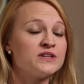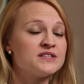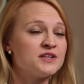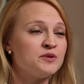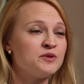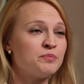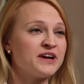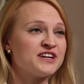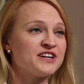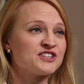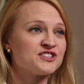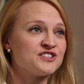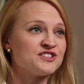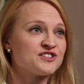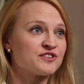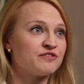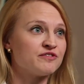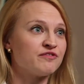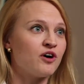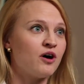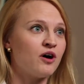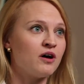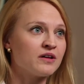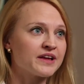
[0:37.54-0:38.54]
see patients
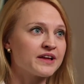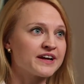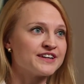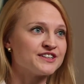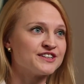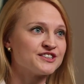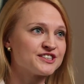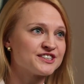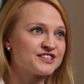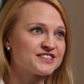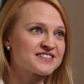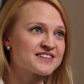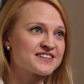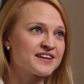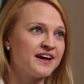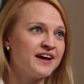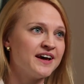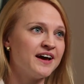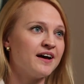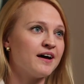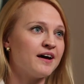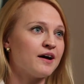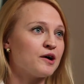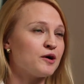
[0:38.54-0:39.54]
of all ages.
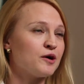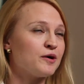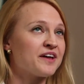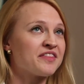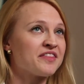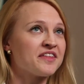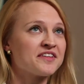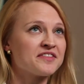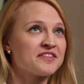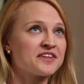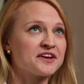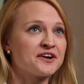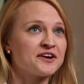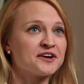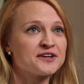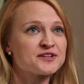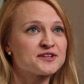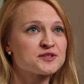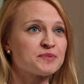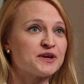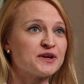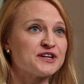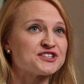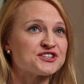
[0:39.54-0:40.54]
Uh, I think the
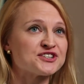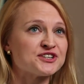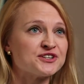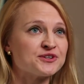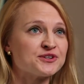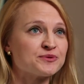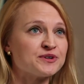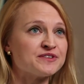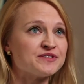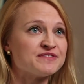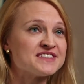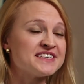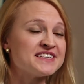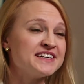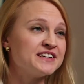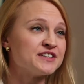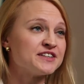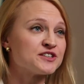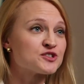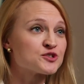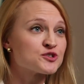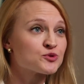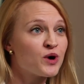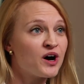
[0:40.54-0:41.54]
youngest patient we've seen
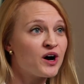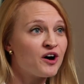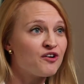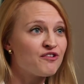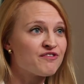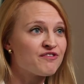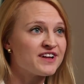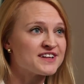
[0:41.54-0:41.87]
is 12.